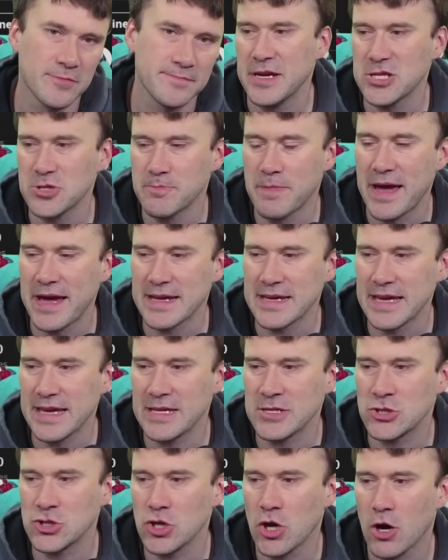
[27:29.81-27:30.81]
Pitchback
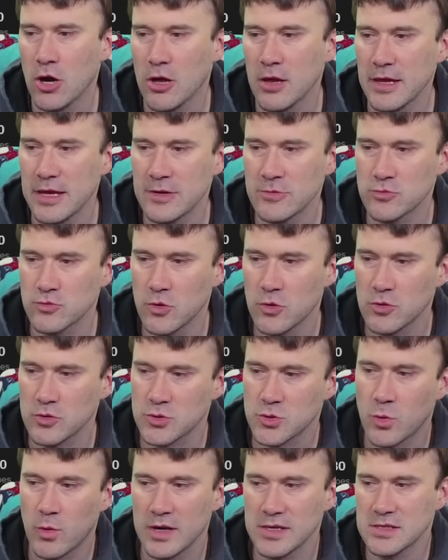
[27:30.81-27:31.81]
and Y'all Enroll
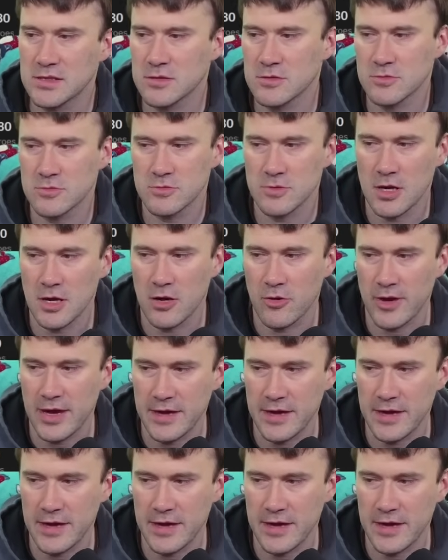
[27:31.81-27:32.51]
twice in a row.